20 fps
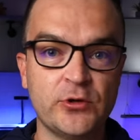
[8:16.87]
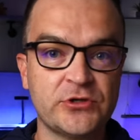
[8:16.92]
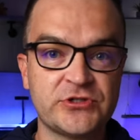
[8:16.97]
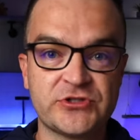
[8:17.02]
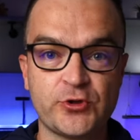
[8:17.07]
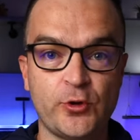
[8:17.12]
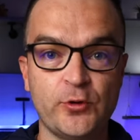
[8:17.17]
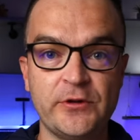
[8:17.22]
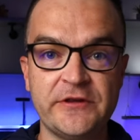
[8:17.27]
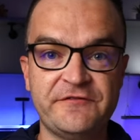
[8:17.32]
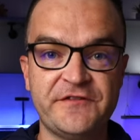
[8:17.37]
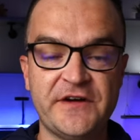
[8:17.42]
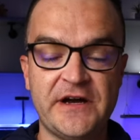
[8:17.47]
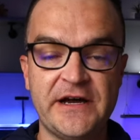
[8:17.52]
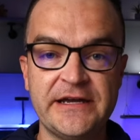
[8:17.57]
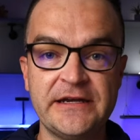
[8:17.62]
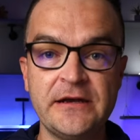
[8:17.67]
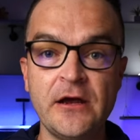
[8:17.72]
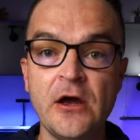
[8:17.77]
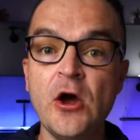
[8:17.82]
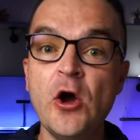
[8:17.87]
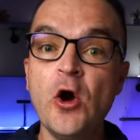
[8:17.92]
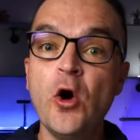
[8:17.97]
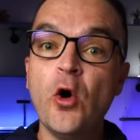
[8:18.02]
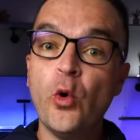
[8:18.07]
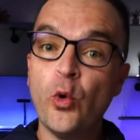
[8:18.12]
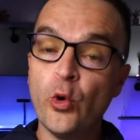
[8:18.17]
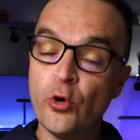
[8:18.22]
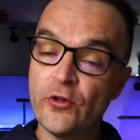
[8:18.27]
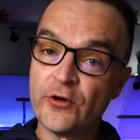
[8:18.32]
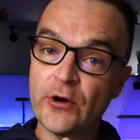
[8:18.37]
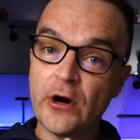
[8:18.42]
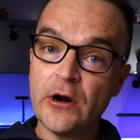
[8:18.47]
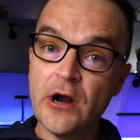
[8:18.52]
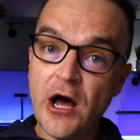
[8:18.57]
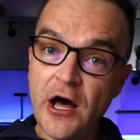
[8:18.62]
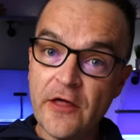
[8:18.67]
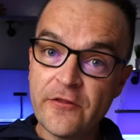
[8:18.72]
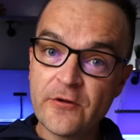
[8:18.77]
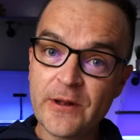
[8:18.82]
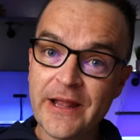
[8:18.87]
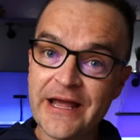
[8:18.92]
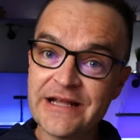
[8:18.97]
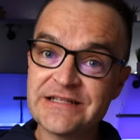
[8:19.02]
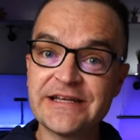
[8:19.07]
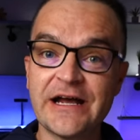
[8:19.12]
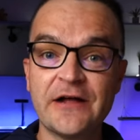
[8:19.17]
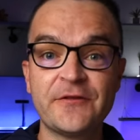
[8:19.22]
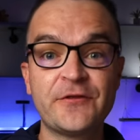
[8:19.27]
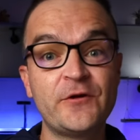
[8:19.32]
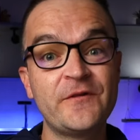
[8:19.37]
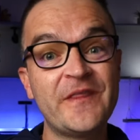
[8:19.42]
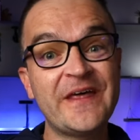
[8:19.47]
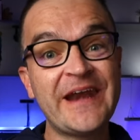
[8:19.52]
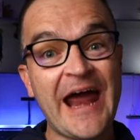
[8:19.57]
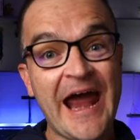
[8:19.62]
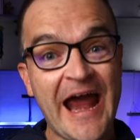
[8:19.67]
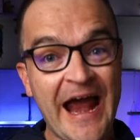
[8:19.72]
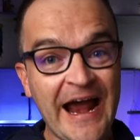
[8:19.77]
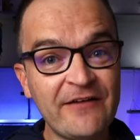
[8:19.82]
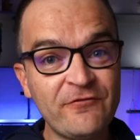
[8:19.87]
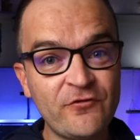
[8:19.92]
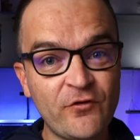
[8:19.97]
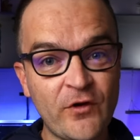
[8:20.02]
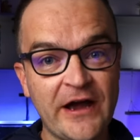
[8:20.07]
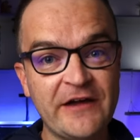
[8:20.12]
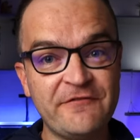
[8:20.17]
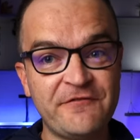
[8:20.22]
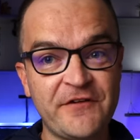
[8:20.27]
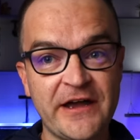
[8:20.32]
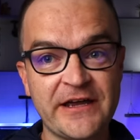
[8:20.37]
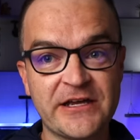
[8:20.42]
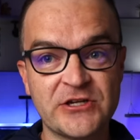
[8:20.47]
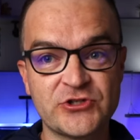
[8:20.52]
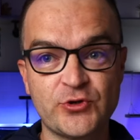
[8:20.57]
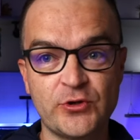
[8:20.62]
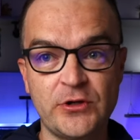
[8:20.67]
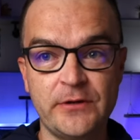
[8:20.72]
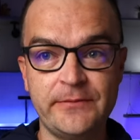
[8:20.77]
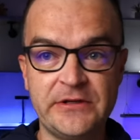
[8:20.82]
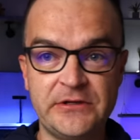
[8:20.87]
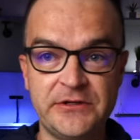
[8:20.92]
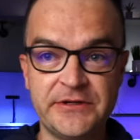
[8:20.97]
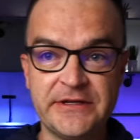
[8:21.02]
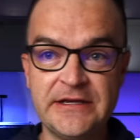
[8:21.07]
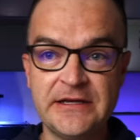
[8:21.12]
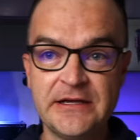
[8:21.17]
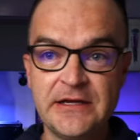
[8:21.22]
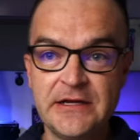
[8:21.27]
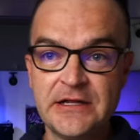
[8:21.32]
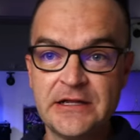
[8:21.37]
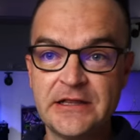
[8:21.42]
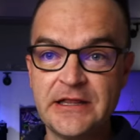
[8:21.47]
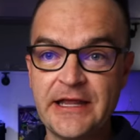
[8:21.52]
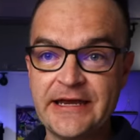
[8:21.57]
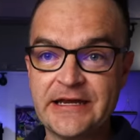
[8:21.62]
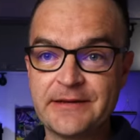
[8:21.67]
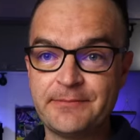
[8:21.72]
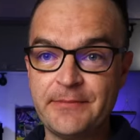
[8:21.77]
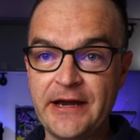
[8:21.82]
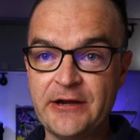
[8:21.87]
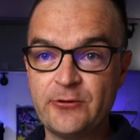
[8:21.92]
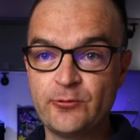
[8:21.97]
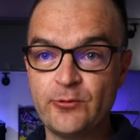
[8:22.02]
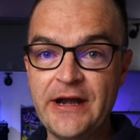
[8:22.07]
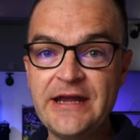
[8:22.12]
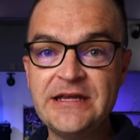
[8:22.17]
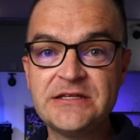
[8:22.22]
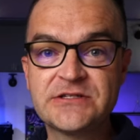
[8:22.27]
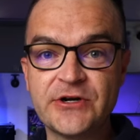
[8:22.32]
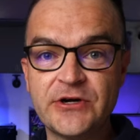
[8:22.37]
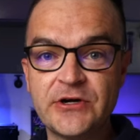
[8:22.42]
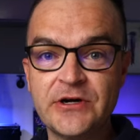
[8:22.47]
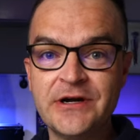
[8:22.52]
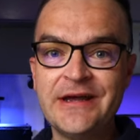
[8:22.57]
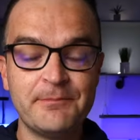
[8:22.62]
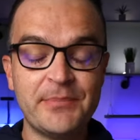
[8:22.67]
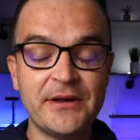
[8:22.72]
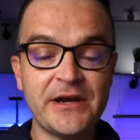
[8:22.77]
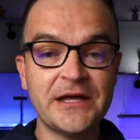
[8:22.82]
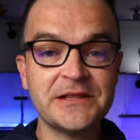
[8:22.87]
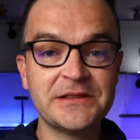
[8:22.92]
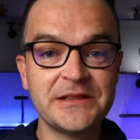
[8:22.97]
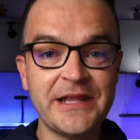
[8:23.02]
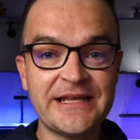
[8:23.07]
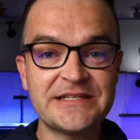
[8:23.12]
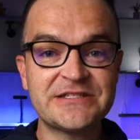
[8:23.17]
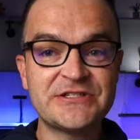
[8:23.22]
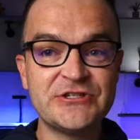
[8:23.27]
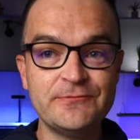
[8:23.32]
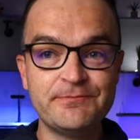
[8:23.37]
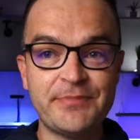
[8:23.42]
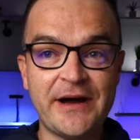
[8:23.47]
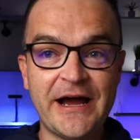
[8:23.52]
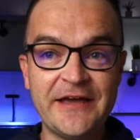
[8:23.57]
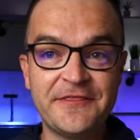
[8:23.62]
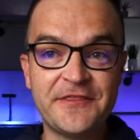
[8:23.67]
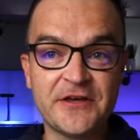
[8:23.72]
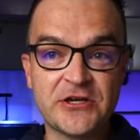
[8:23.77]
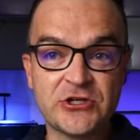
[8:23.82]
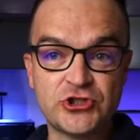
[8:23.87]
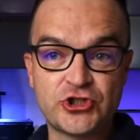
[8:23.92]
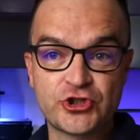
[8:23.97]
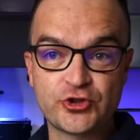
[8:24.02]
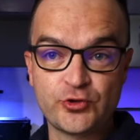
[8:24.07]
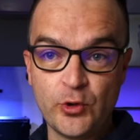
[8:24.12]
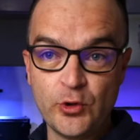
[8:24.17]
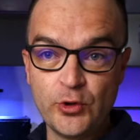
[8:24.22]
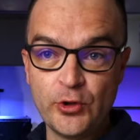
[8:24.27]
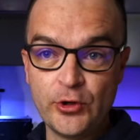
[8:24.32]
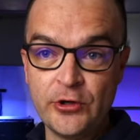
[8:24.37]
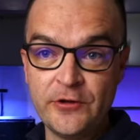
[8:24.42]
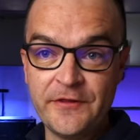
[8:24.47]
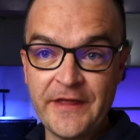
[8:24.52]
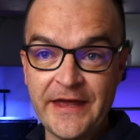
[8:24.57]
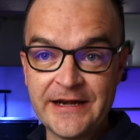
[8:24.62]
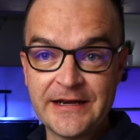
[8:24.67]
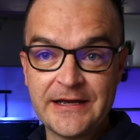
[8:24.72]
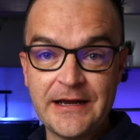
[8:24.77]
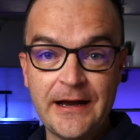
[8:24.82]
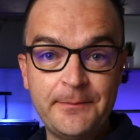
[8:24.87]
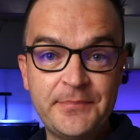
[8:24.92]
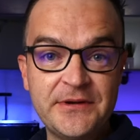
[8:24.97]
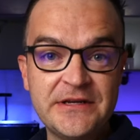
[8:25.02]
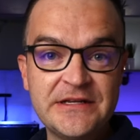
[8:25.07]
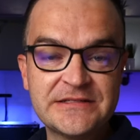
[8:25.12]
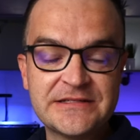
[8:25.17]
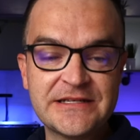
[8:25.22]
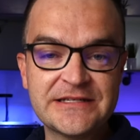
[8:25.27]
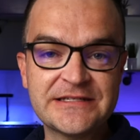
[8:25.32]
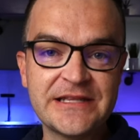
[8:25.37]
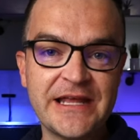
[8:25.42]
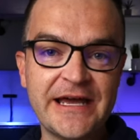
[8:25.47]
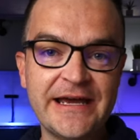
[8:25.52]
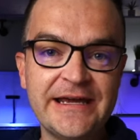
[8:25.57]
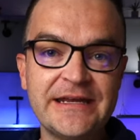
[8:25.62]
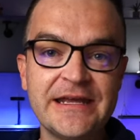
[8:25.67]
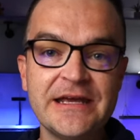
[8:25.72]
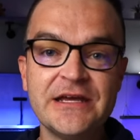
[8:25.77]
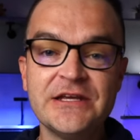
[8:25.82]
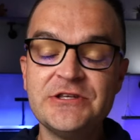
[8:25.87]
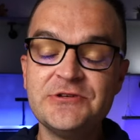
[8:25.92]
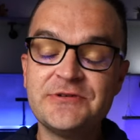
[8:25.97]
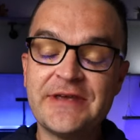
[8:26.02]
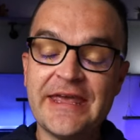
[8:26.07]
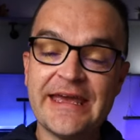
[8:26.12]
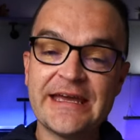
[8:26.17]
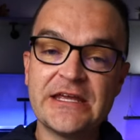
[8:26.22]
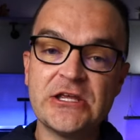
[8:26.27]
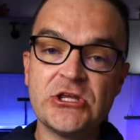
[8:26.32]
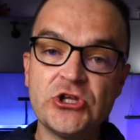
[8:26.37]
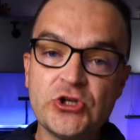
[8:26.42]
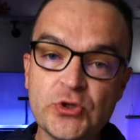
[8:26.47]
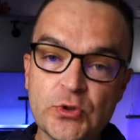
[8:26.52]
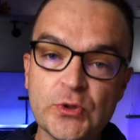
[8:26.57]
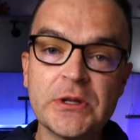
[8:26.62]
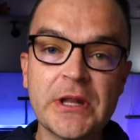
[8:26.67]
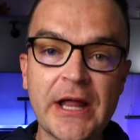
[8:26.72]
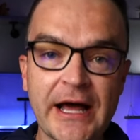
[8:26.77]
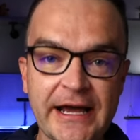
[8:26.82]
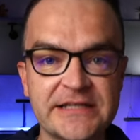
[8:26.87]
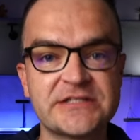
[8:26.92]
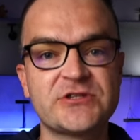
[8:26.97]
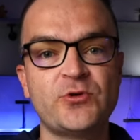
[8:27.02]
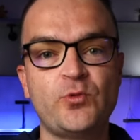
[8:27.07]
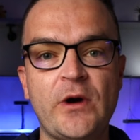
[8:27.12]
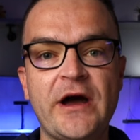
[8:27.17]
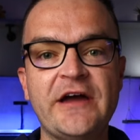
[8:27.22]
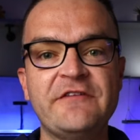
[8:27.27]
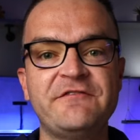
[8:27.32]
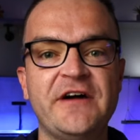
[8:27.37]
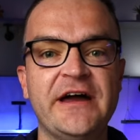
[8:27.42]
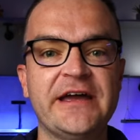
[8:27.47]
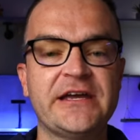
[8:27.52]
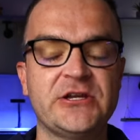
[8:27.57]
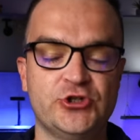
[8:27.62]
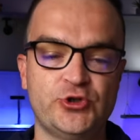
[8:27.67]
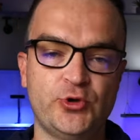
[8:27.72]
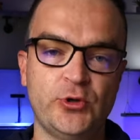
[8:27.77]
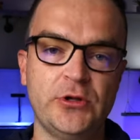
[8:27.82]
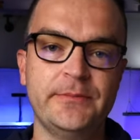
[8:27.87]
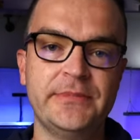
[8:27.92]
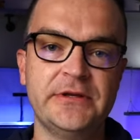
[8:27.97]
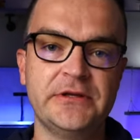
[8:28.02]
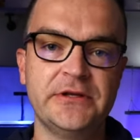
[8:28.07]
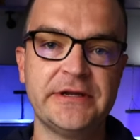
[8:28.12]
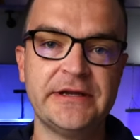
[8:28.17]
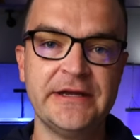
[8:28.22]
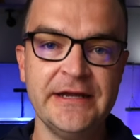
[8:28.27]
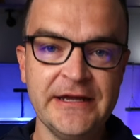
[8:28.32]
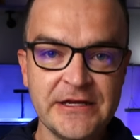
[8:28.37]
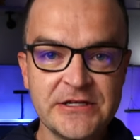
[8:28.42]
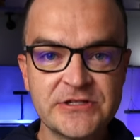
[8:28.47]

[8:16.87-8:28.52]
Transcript: works totally fine, or there are other lights out there that have Wi-Fi controllability, like my Razor, but unless you buy the controller that accompanies this light, you can't utilize the Wi-Fi controllability.